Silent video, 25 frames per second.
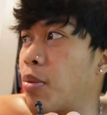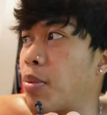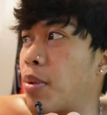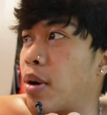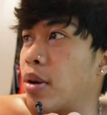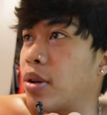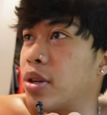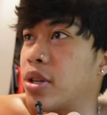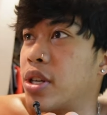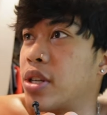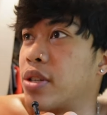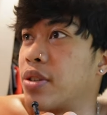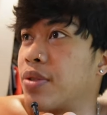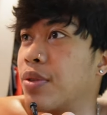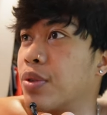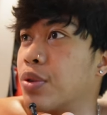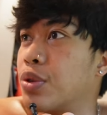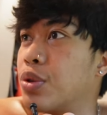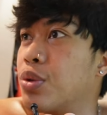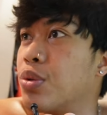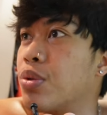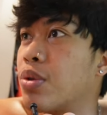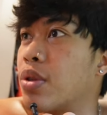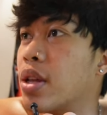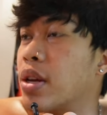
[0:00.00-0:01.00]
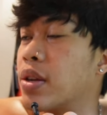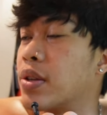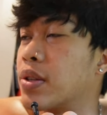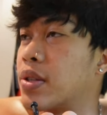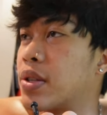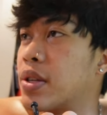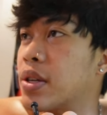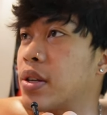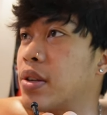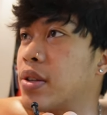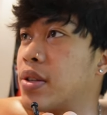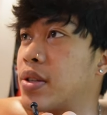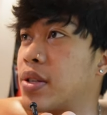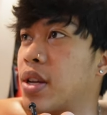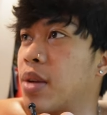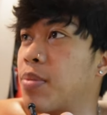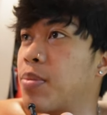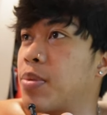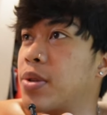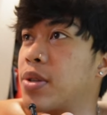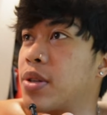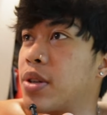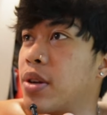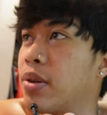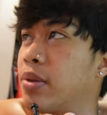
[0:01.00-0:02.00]
apologize for two things in this
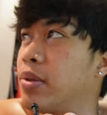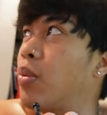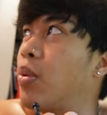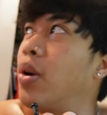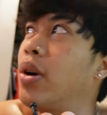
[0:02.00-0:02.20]
episode.